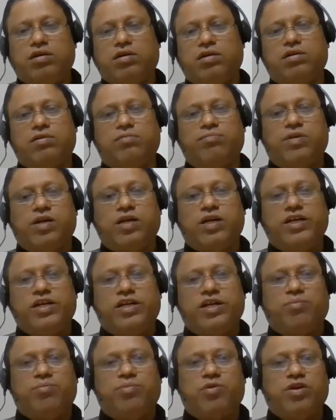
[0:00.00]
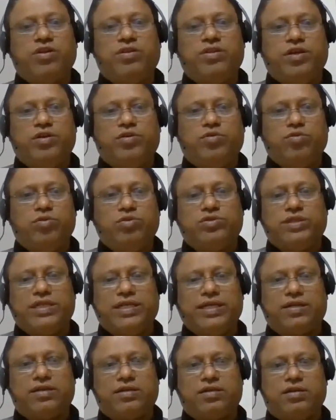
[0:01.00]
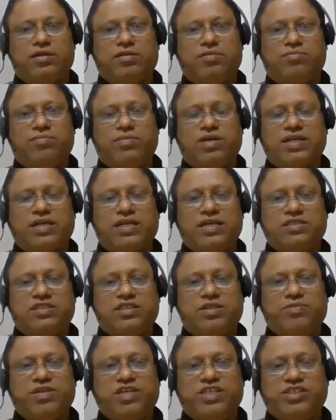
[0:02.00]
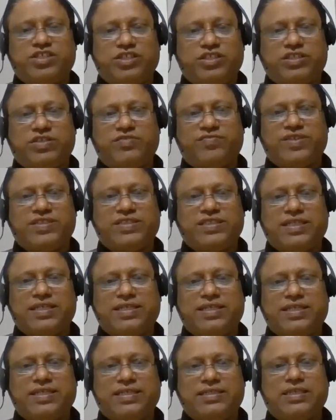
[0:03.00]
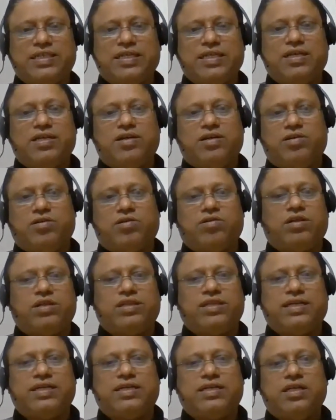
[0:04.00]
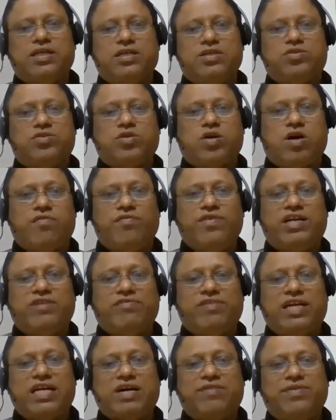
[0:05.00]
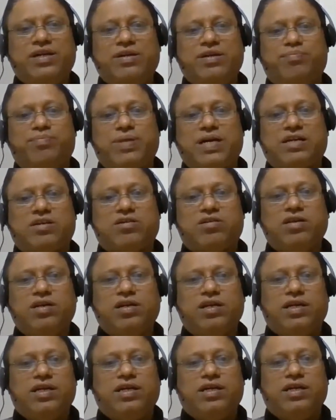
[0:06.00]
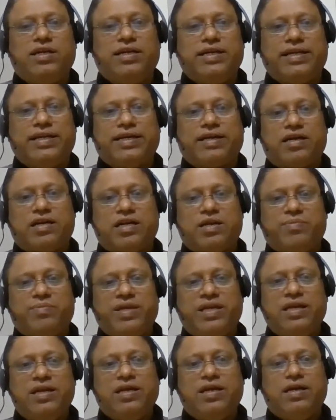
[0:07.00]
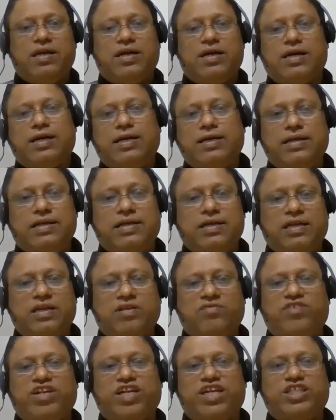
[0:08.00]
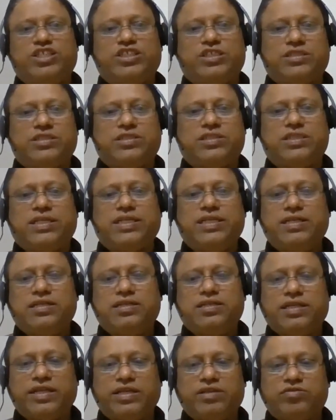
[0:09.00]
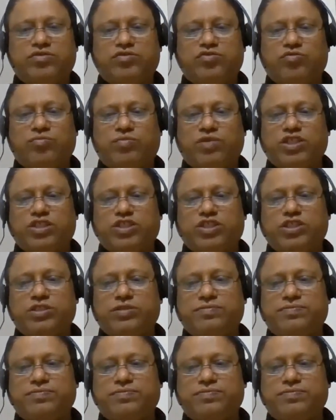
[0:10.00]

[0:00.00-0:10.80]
monetary policy tools like market stabilization facilities and all that. So how it will have an impact on Indian economy and inflations, right? Thank you so much.